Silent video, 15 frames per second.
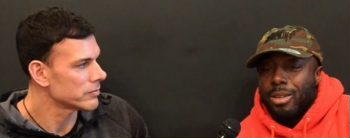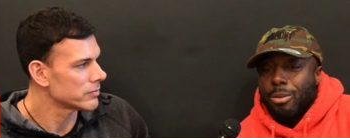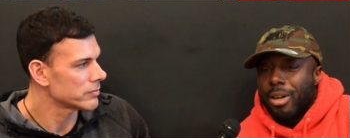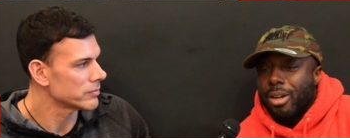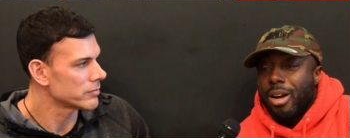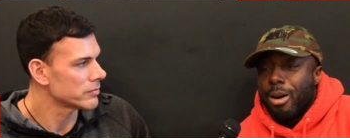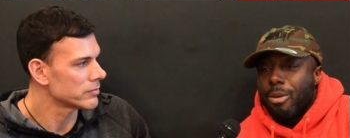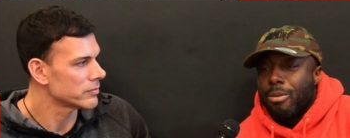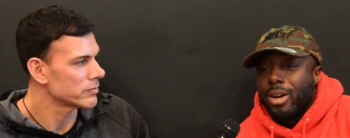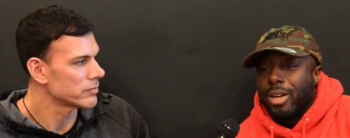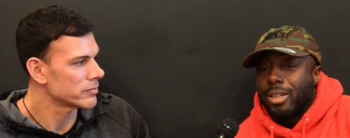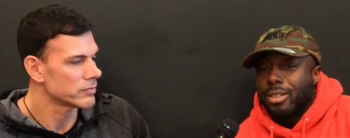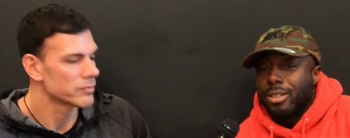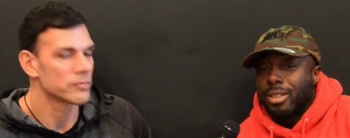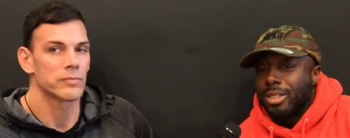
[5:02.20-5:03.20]
Speaker 1: Redcon
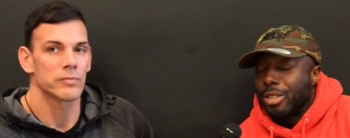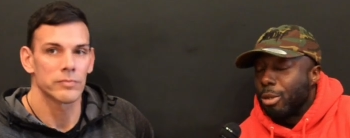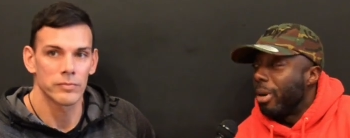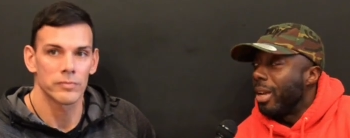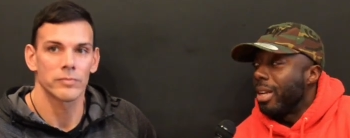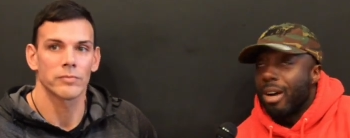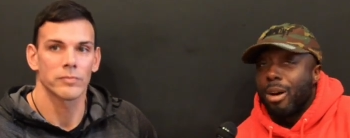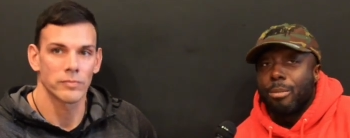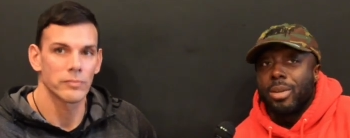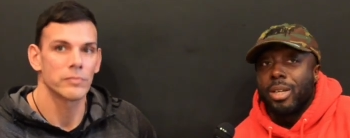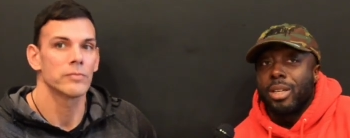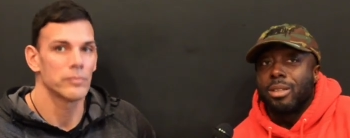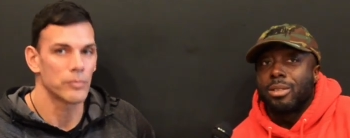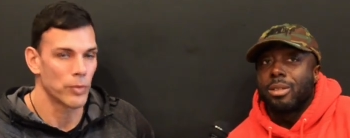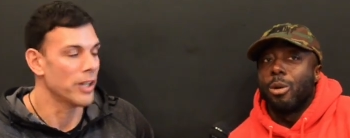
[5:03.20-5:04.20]
One is is a great
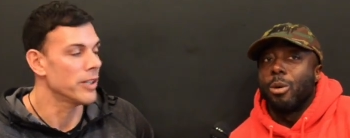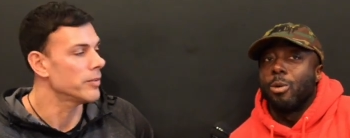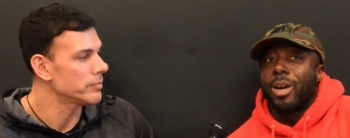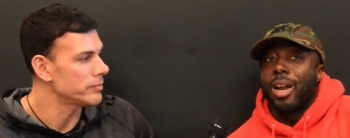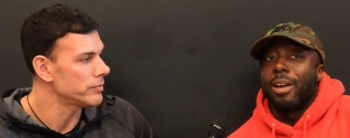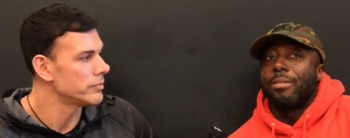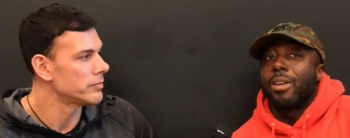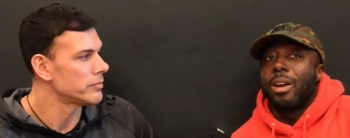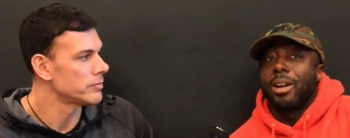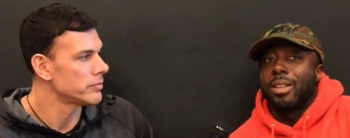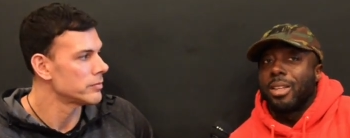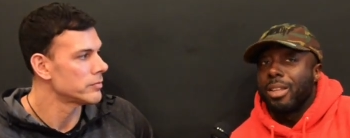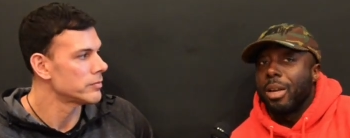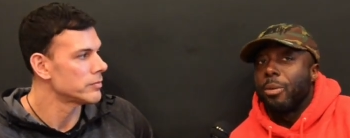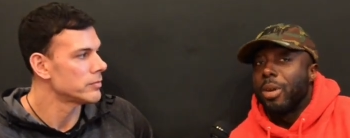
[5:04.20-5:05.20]
company. So right. When I found
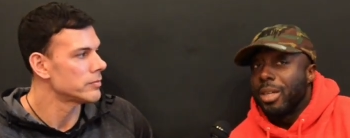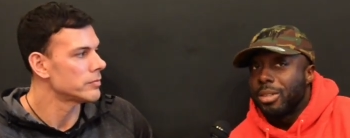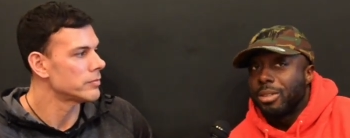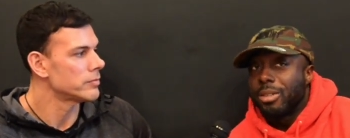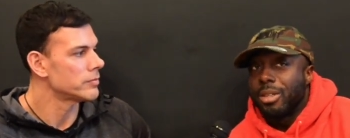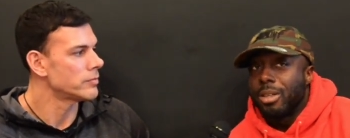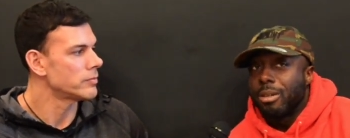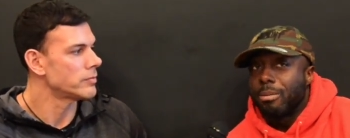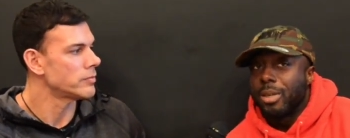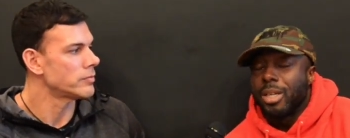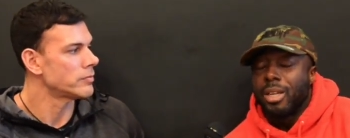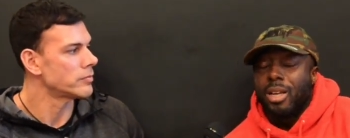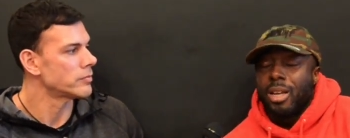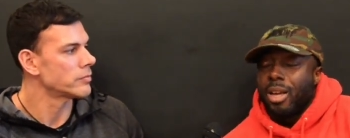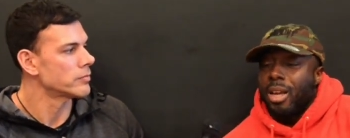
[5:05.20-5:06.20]
out that they were interested in
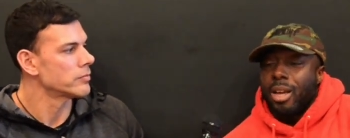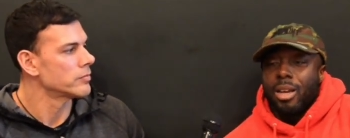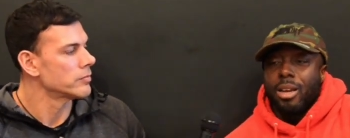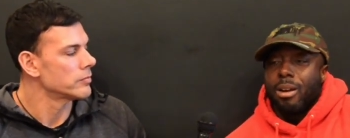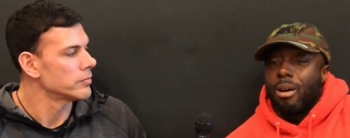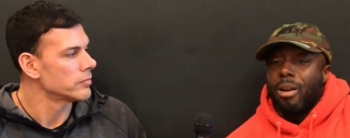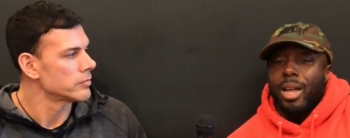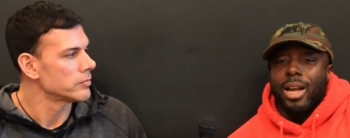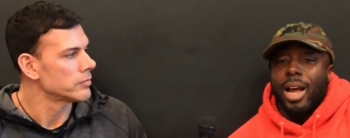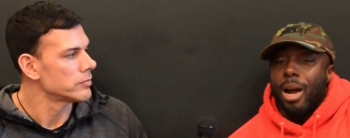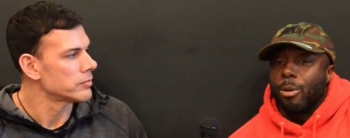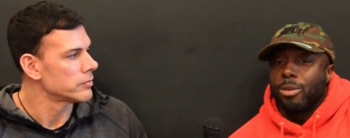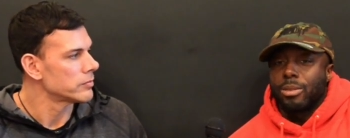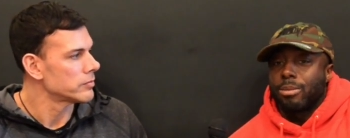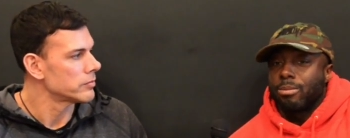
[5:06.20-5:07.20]
me, you know, like
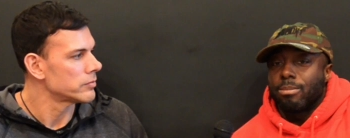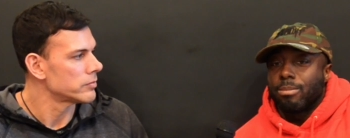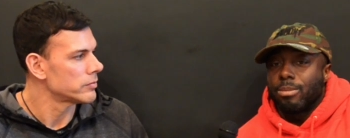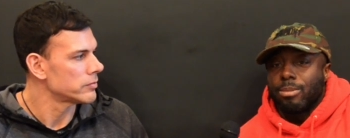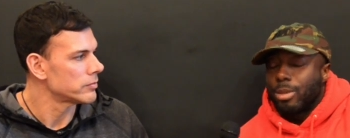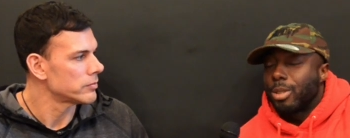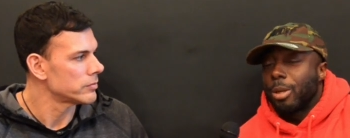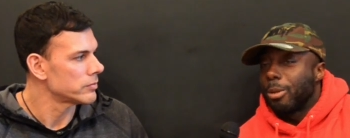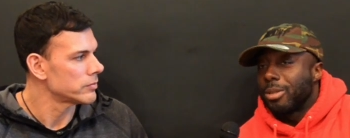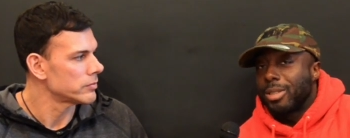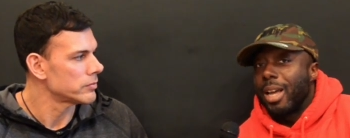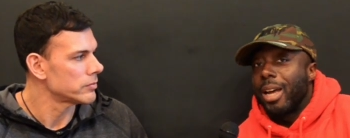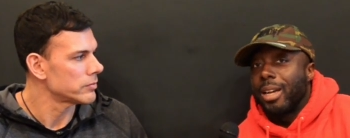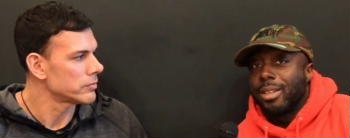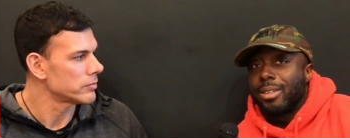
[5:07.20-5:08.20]
I was so
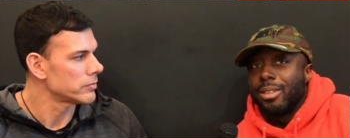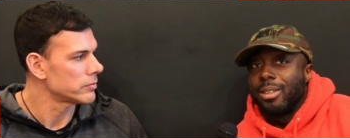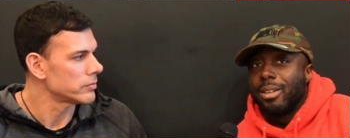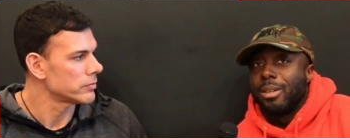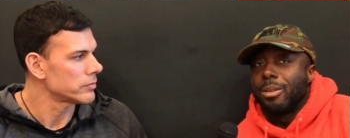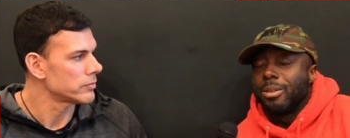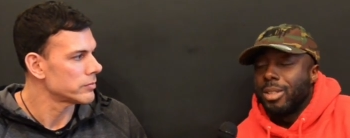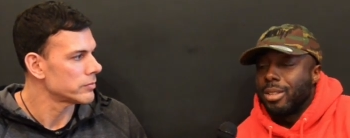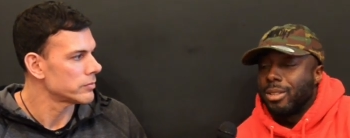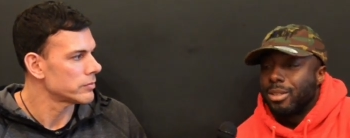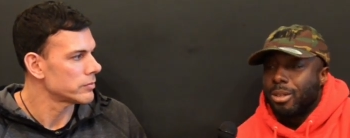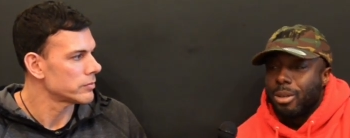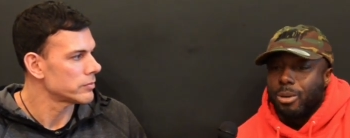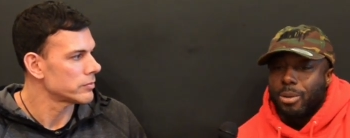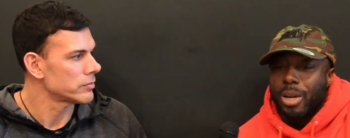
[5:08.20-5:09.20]
psyched, you know. And
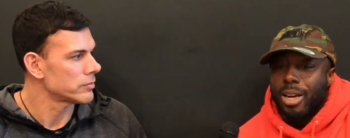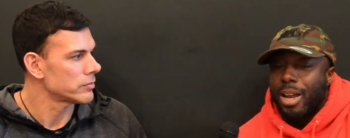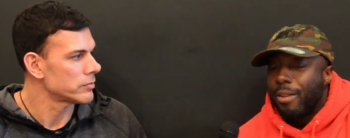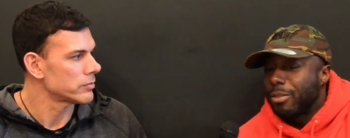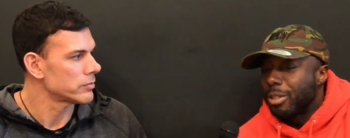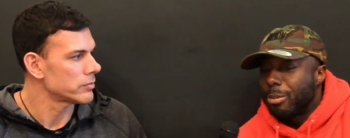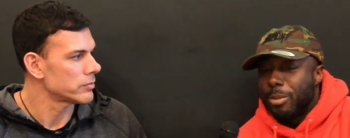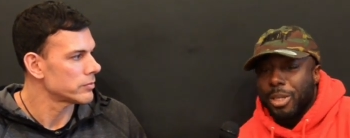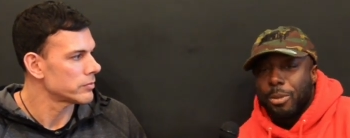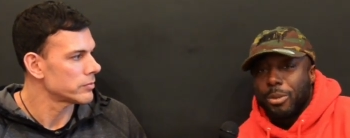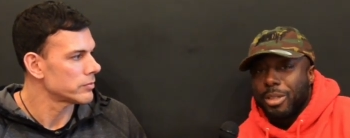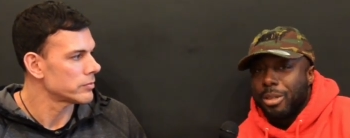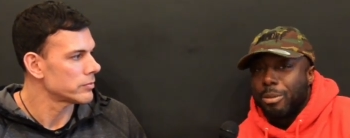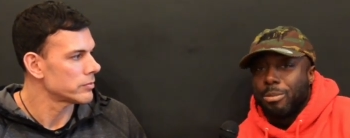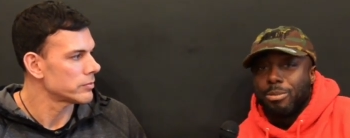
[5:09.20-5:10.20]
so, and after speaking
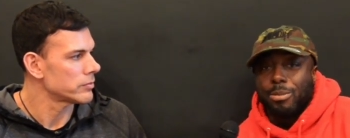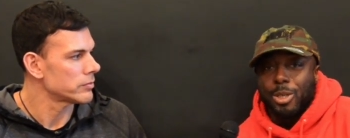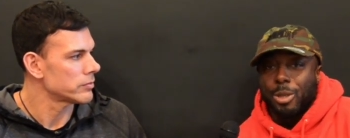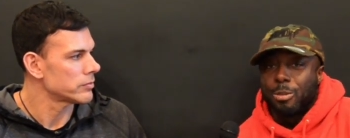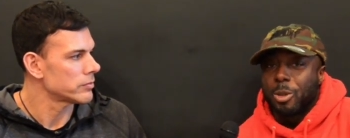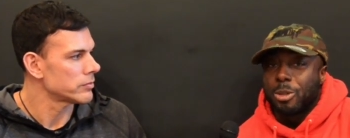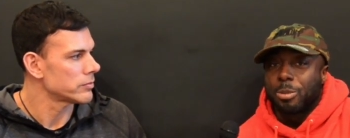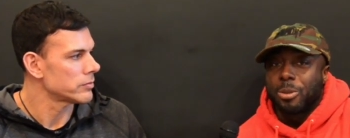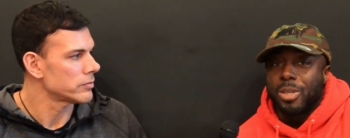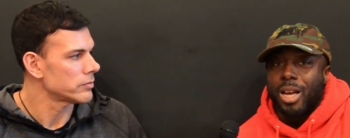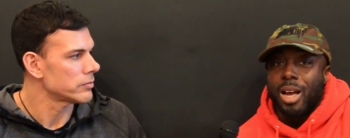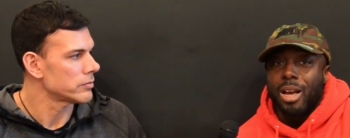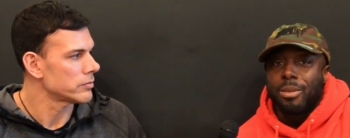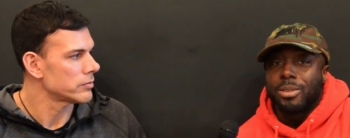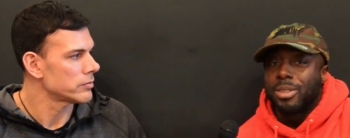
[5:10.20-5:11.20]
with them, you know, multiple
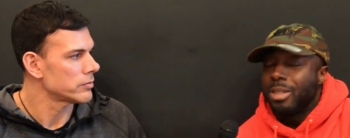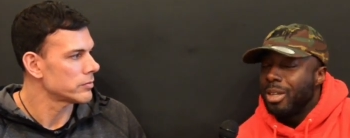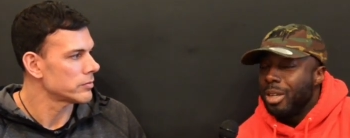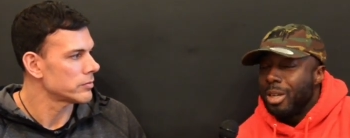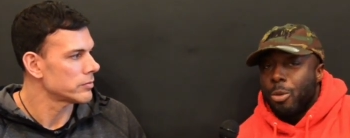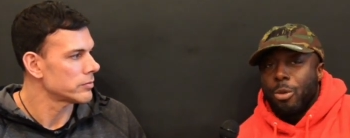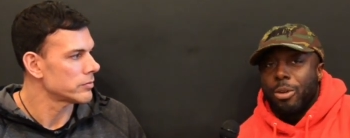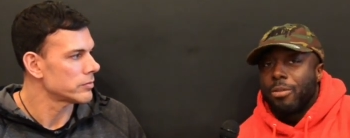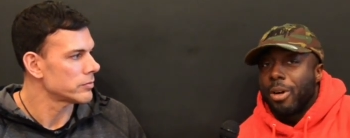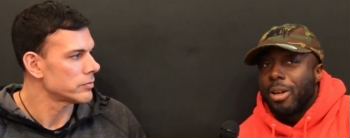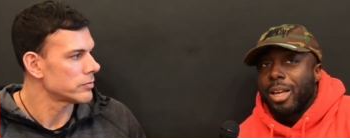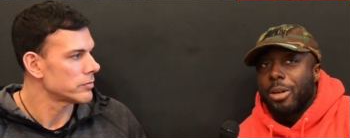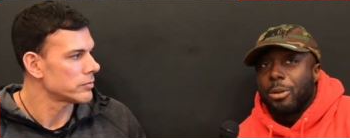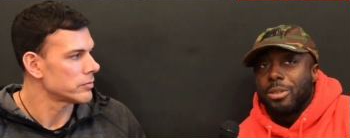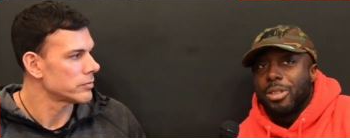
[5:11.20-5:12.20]
times, we
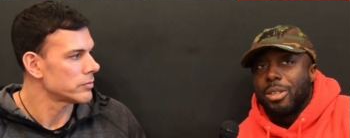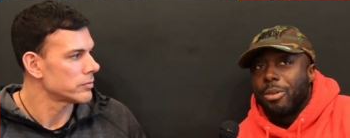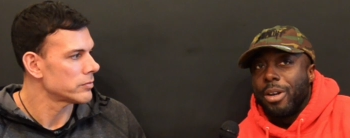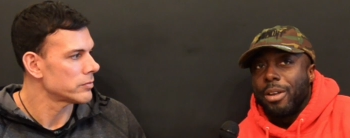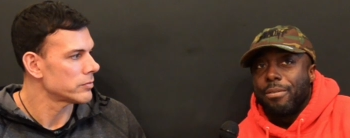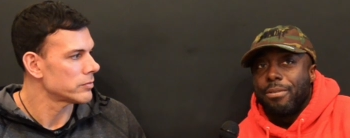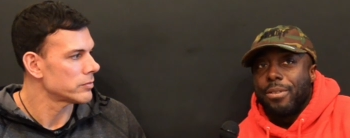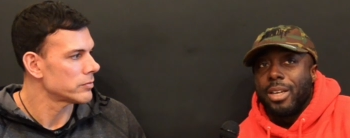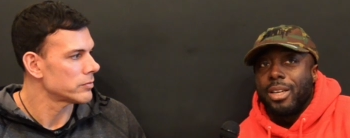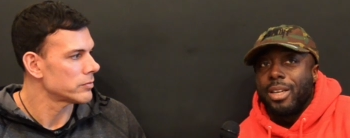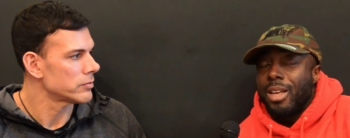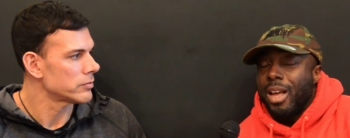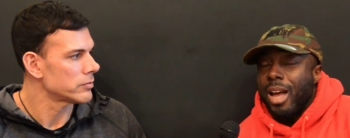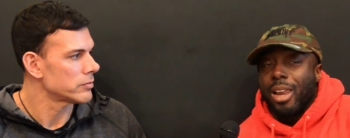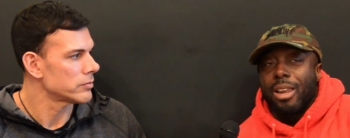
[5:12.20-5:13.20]
felt like it was a great
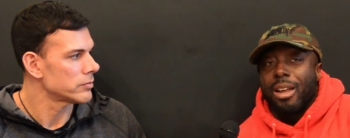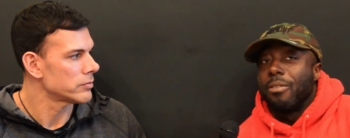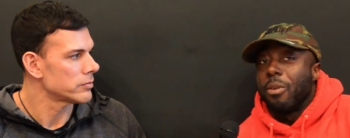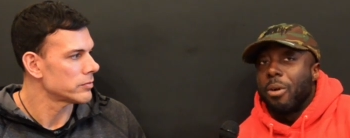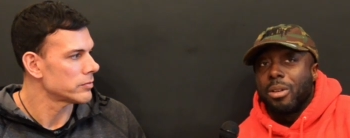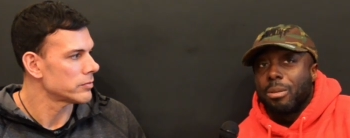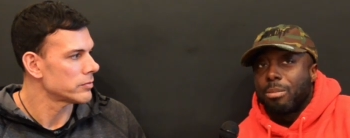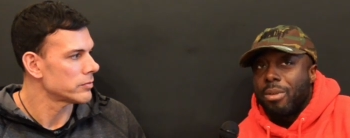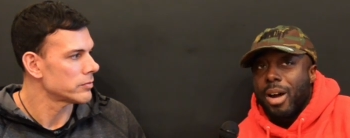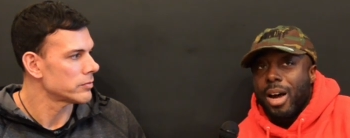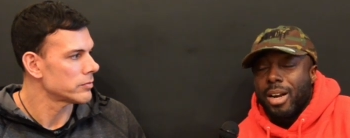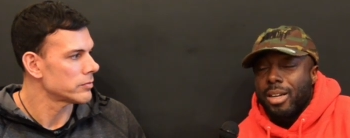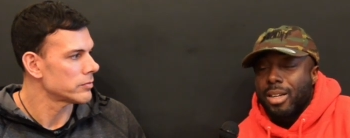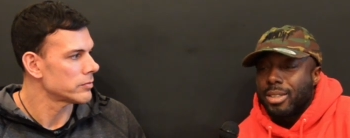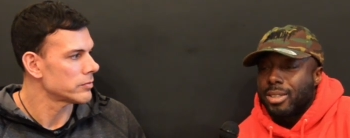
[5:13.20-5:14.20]
fit. I love all the
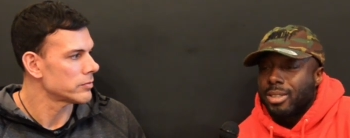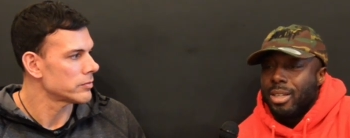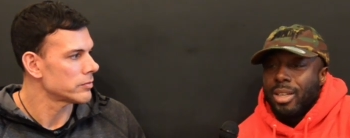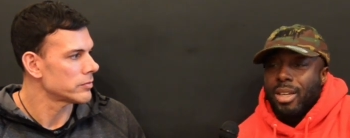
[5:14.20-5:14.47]
products,